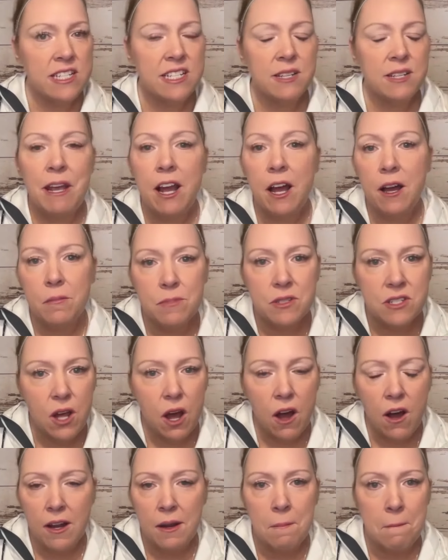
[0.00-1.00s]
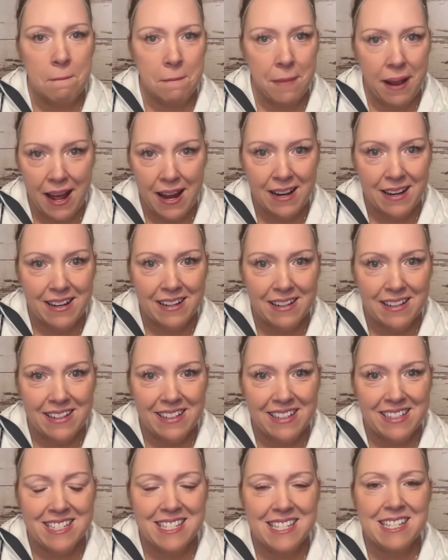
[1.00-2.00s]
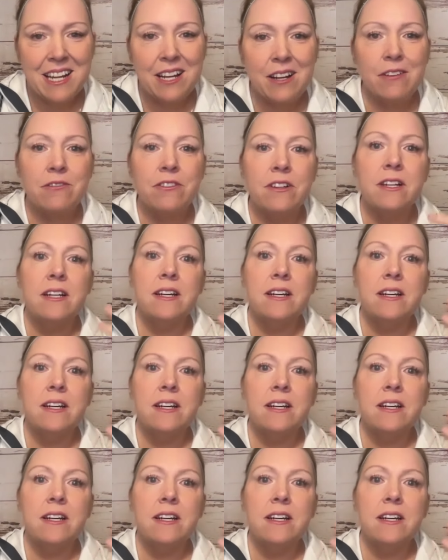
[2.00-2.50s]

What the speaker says: becomes automatic instead of